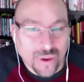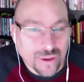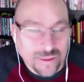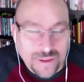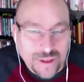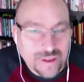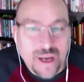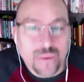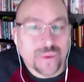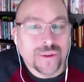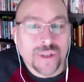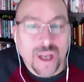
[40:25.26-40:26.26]
Yeah. That will
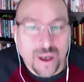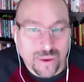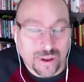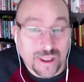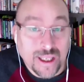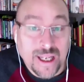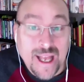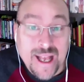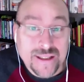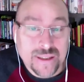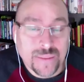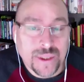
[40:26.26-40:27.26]
not work. It has
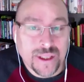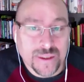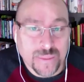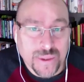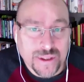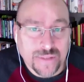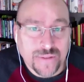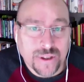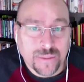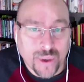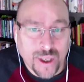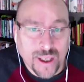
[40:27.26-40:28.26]
to be a specific
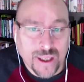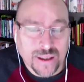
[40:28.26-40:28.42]
brand